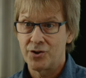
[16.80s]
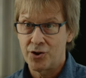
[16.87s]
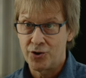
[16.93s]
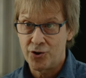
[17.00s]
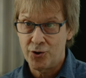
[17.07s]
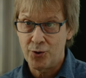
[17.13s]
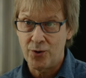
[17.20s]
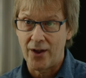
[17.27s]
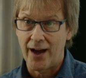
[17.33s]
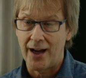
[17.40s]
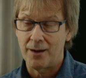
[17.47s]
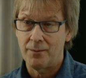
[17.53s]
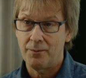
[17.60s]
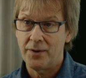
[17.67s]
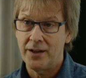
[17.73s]
To do
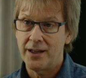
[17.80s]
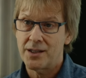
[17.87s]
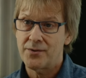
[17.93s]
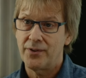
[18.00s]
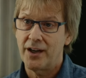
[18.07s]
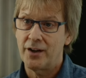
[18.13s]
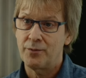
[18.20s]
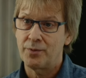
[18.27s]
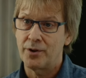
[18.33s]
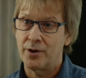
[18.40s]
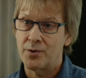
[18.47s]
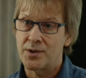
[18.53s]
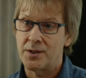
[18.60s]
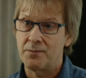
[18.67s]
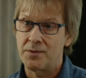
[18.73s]
that, P S five
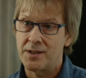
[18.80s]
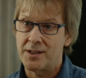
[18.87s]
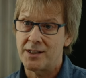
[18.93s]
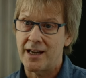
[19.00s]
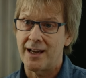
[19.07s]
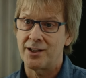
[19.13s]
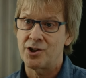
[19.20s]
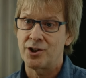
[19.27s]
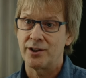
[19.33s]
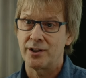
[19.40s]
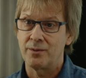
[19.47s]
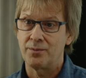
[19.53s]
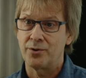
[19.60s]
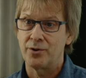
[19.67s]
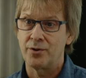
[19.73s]
Pro substantially
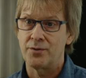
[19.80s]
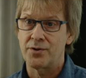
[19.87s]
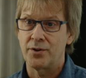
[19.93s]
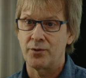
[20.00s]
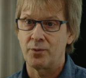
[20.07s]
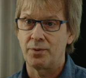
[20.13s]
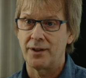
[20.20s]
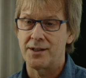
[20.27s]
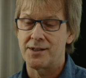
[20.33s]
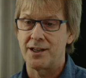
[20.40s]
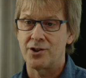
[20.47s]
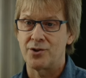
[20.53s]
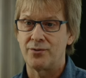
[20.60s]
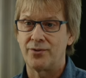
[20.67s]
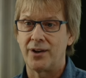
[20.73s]
improves over
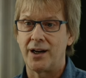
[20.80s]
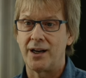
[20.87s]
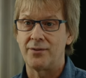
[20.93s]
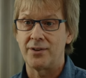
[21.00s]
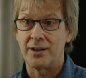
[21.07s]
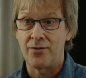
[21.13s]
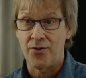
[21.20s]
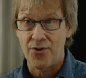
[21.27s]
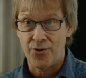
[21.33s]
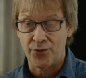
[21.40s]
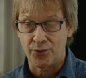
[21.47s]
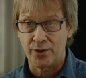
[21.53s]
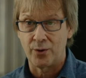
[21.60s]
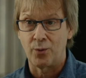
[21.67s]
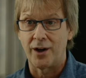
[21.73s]
PlayStation five in three